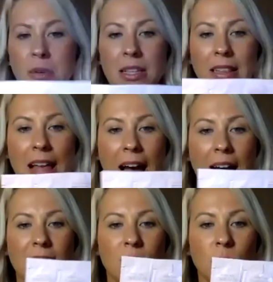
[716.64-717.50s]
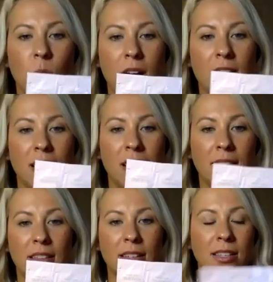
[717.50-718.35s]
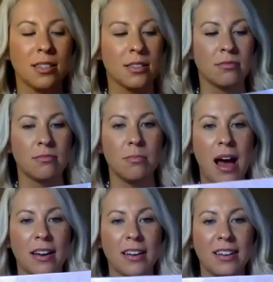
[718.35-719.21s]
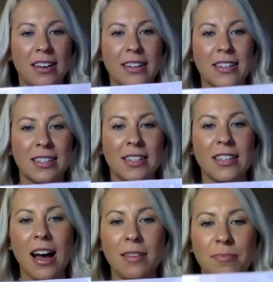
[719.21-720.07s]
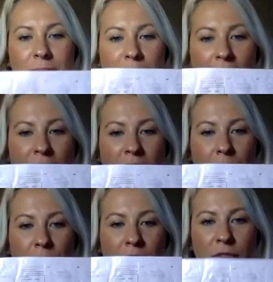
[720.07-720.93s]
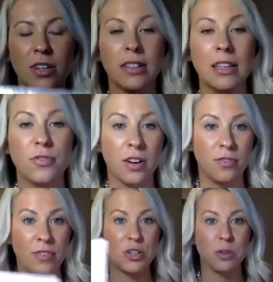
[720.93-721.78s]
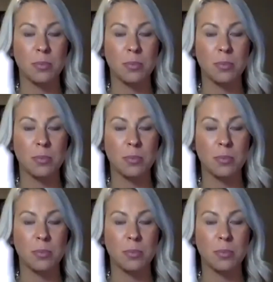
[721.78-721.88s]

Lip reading: the last one in this packet, I guess this side. Mine are numbered differently for a facial